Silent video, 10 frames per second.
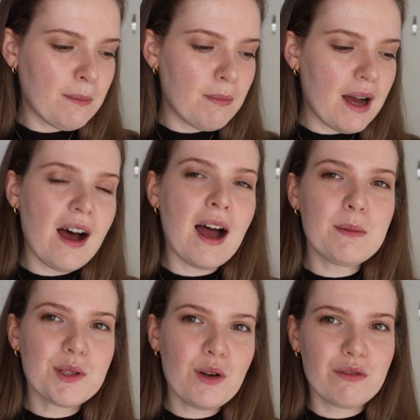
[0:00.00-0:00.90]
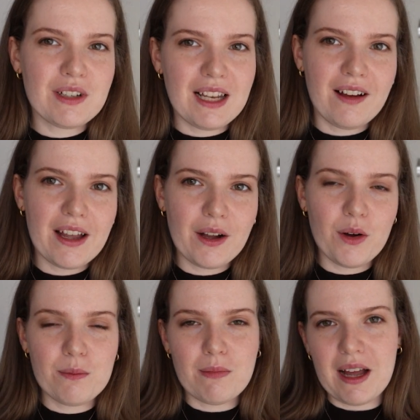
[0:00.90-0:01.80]
but I'm sort of relying
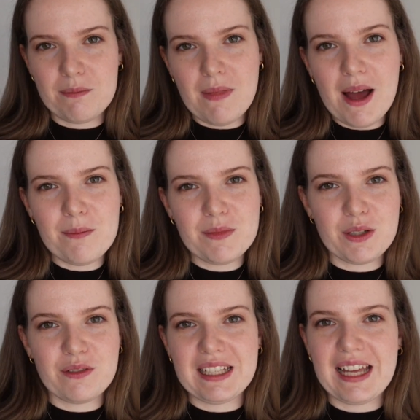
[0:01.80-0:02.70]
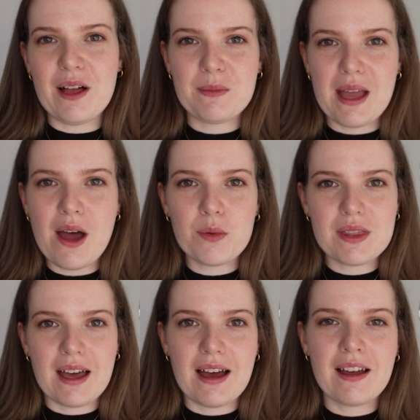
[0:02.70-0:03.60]
on my mum to really help me out
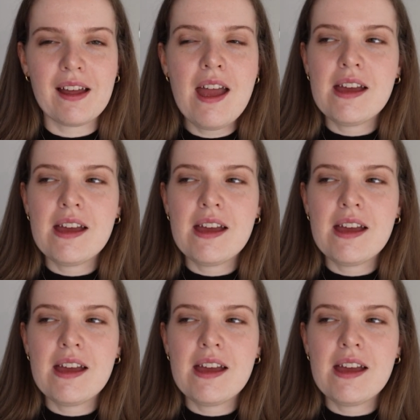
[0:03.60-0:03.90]
with that.